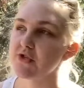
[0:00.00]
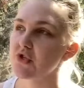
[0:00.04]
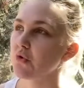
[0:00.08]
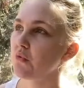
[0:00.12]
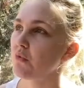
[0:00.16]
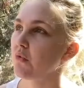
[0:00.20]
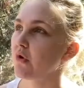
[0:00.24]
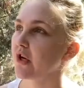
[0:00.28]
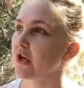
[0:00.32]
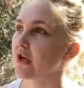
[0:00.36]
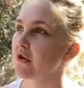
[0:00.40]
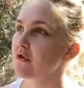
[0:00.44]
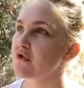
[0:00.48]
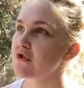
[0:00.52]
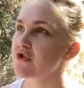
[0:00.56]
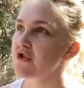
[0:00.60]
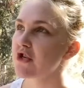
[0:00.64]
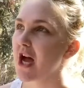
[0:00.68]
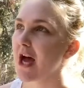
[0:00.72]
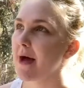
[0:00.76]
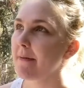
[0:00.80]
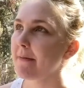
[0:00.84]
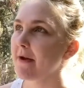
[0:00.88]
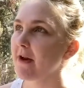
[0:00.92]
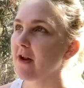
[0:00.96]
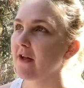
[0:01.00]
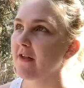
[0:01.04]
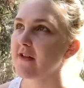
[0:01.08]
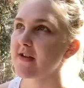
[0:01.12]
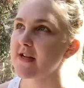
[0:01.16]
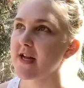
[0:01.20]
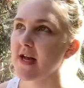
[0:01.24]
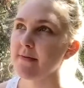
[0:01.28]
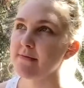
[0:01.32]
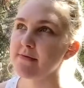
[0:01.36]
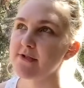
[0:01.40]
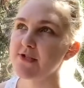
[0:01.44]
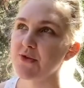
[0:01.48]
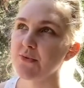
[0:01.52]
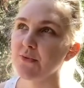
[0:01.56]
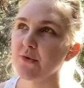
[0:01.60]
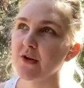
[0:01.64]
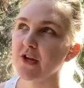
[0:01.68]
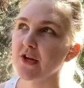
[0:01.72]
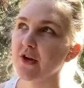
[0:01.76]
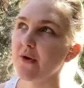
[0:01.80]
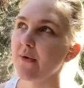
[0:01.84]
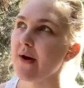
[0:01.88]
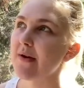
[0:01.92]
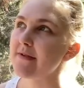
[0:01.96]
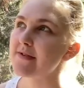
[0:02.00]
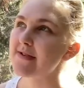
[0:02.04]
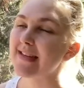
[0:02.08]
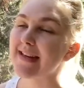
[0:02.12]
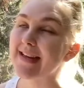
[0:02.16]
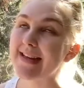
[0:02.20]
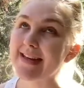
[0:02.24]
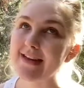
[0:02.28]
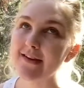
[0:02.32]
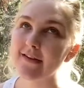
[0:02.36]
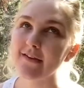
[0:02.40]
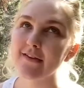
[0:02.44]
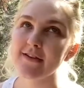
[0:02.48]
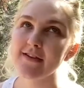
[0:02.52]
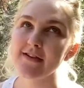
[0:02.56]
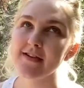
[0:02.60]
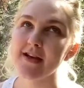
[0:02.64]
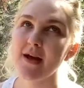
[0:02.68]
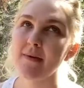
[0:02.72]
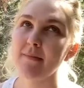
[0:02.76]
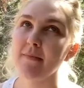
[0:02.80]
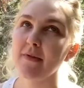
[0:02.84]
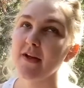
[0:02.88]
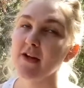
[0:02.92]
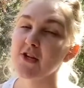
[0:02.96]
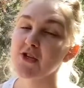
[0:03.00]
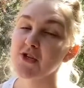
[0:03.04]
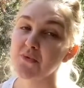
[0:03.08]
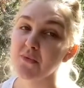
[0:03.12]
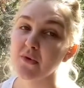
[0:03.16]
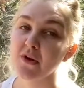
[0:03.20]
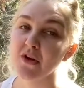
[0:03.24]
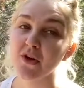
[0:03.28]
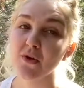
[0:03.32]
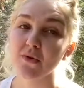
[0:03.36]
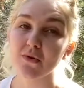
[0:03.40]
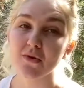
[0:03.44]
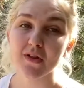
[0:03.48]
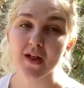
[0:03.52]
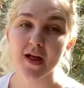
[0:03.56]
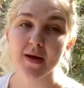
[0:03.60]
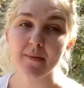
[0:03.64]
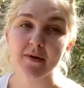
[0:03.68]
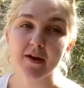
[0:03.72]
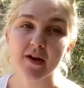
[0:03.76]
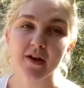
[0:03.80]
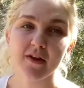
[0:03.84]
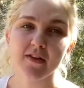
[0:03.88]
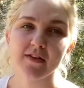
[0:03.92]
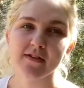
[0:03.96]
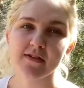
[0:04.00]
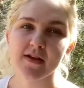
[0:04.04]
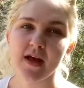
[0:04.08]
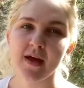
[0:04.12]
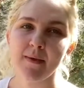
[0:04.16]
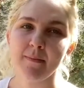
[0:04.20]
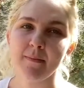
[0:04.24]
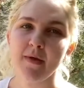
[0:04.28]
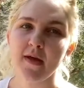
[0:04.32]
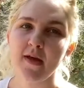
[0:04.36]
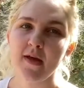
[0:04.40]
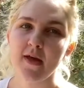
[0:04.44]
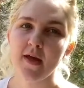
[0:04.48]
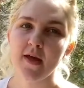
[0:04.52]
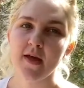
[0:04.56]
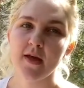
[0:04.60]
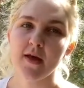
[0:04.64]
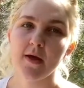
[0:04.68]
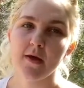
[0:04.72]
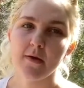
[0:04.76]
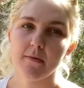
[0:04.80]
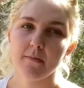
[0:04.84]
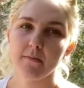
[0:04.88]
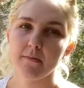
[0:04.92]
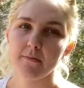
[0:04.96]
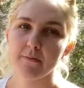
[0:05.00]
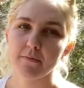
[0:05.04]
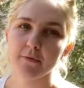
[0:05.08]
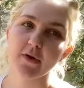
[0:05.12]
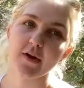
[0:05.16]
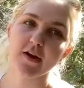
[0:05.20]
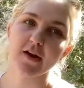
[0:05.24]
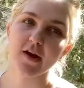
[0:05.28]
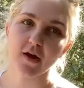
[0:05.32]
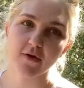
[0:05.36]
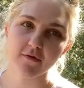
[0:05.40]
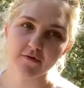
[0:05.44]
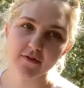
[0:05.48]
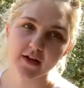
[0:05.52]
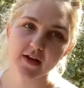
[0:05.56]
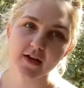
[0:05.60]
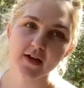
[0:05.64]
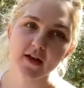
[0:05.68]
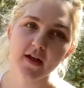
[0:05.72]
Do you want to go shopping all the time? Do you want to go out to eat all the time? Like, do you want to go clubbing all the time? Pre-COVID.